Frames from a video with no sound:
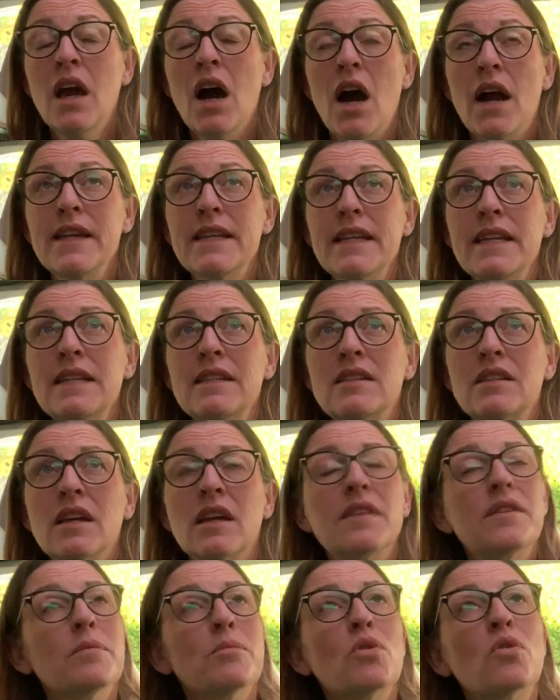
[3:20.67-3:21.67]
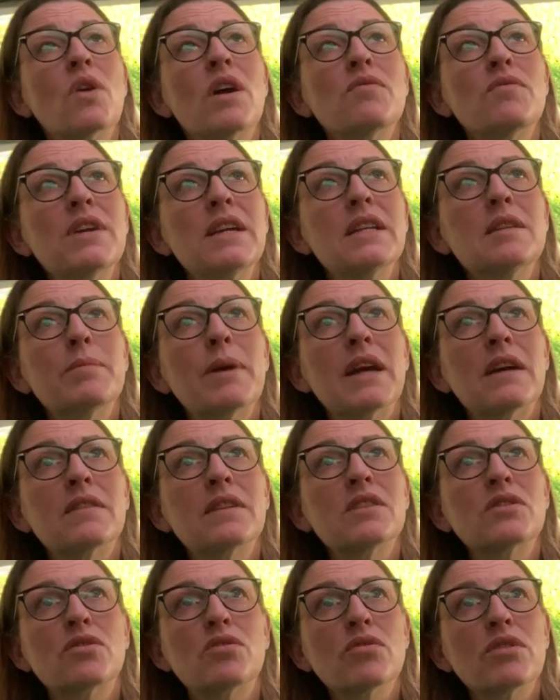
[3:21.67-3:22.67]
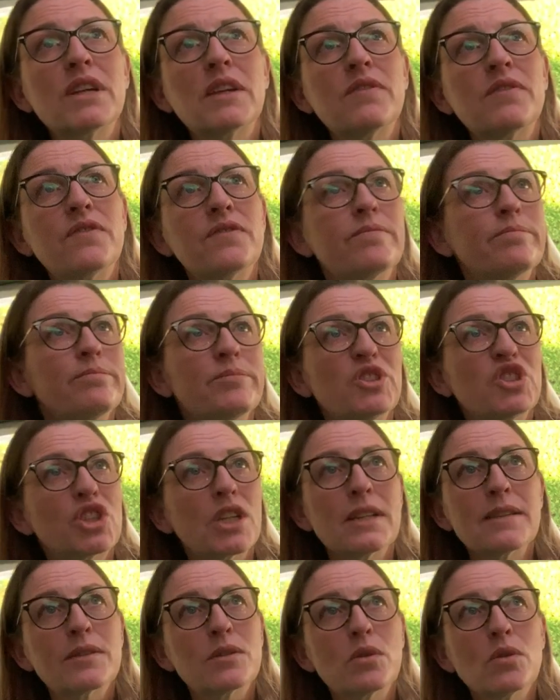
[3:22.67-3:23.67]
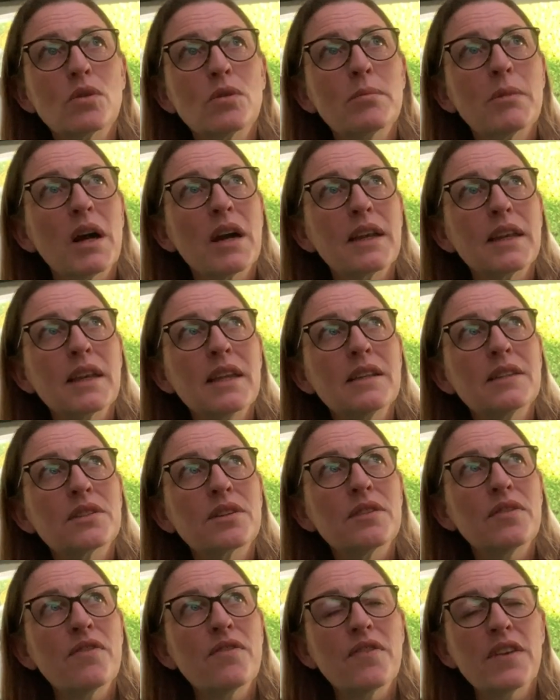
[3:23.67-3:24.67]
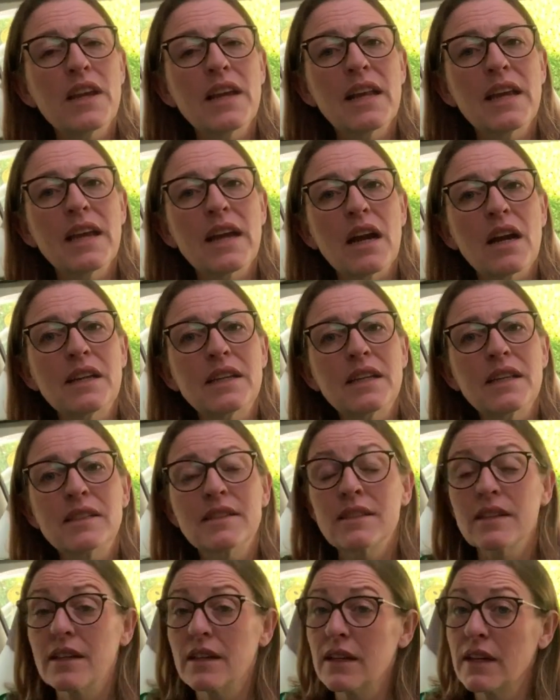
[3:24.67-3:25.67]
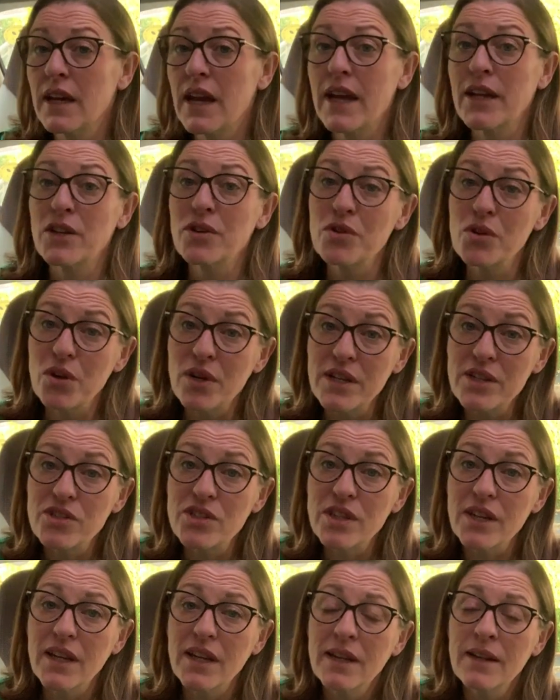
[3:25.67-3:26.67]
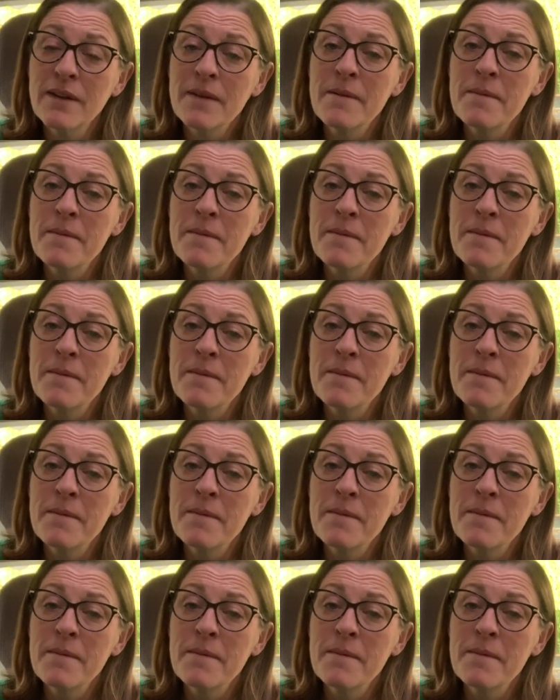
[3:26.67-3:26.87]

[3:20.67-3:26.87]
I need to, the more I read about this grief shitstorm, I need to feel it, I need to acknowledge it,